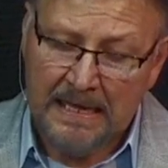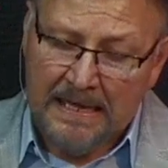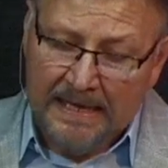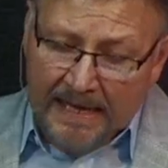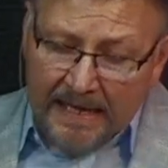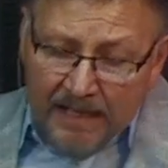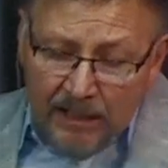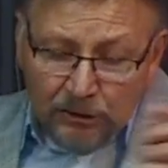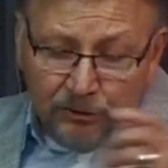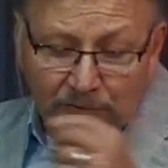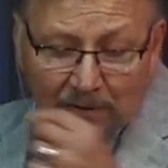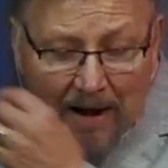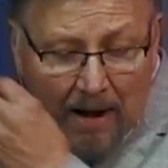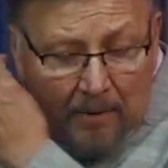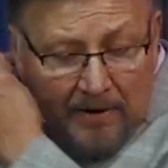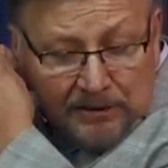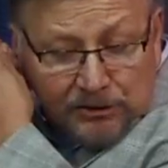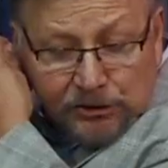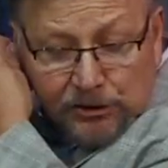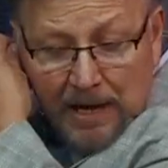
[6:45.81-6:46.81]
It is
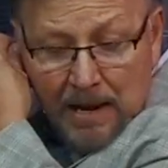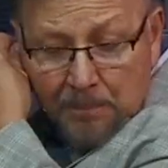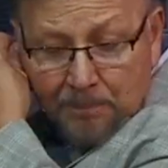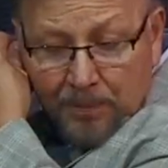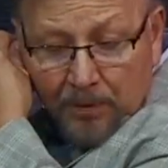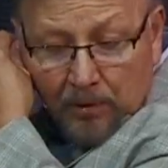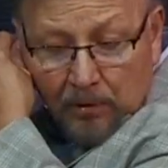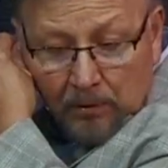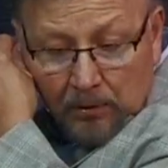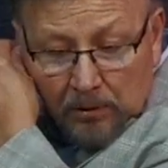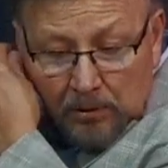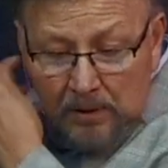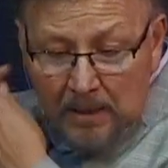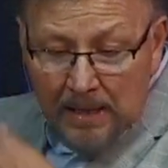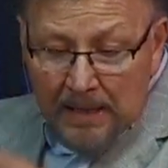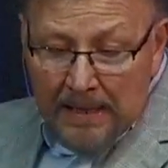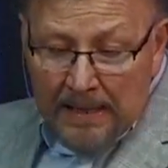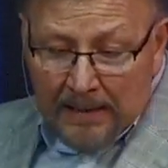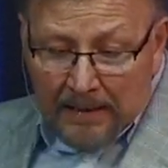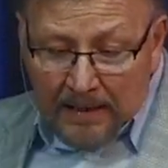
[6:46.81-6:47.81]
very simple.
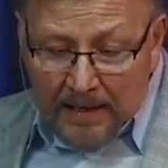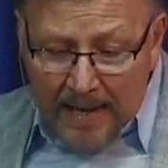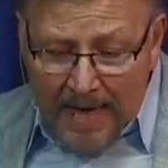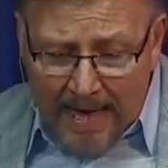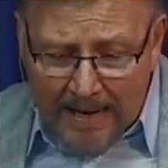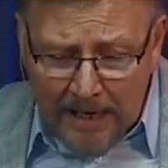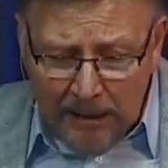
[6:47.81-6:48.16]
Let